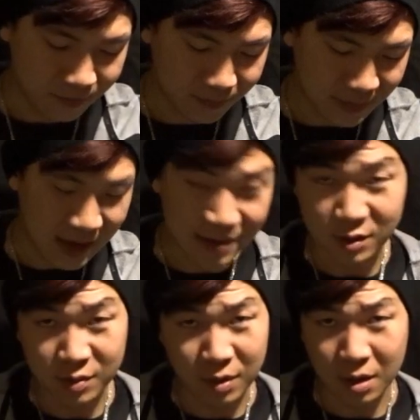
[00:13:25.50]
Yeah, so
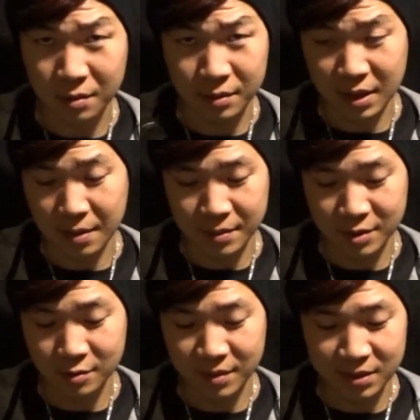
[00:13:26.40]
it's probably, I'm
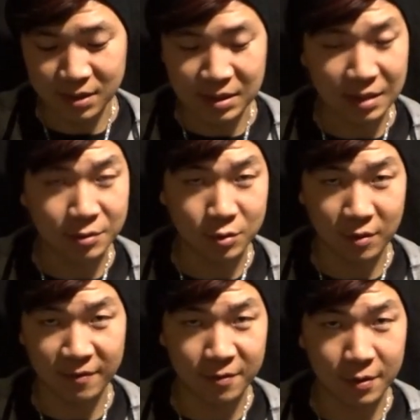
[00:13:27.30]
assuming it's the same
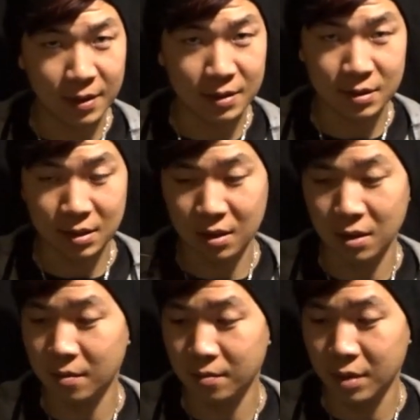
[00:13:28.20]
story for this.
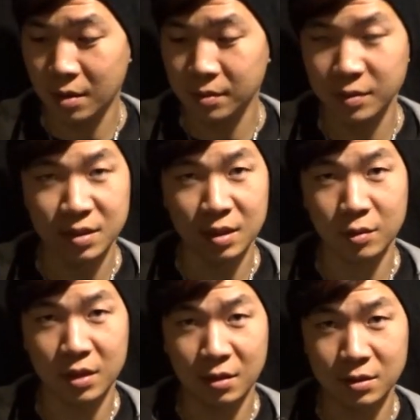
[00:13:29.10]
Probably stick
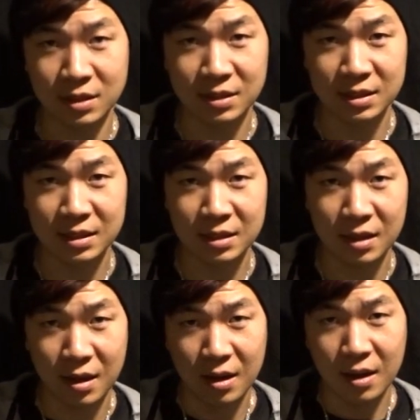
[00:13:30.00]
with LCT
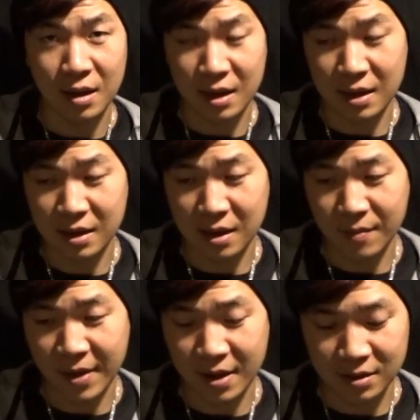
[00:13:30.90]
AK
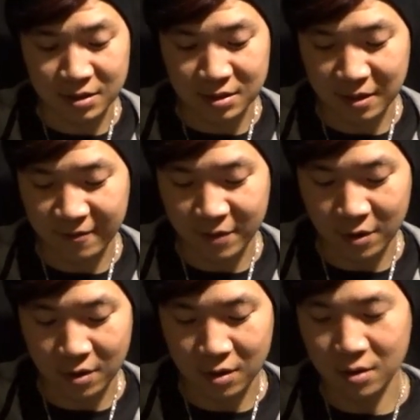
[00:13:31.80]
mags if you're
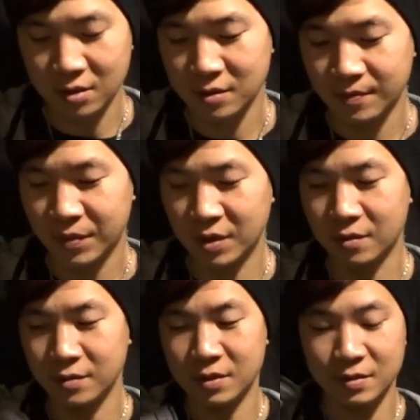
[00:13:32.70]
gonna, you
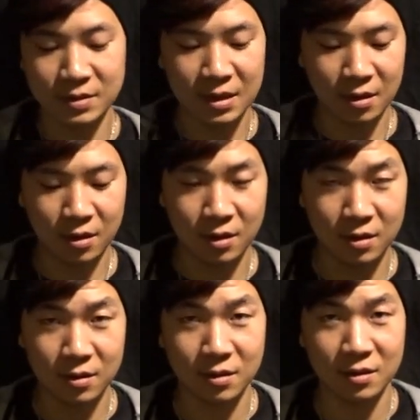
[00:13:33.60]
know, use it on
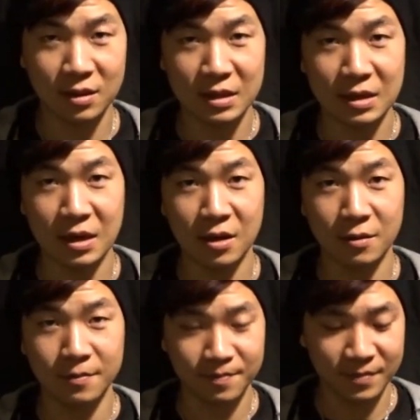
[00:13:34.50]
the
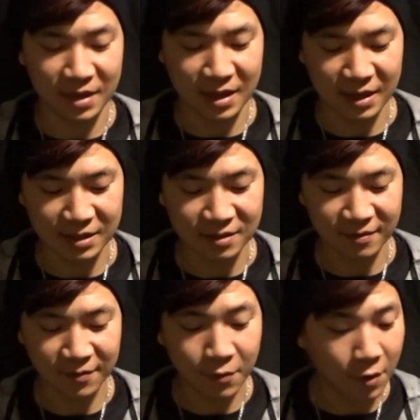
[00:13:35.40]
ENL
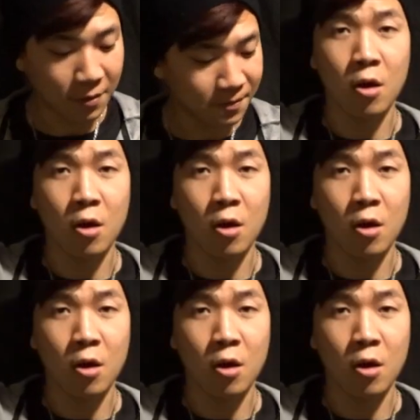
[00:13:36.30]
AK74.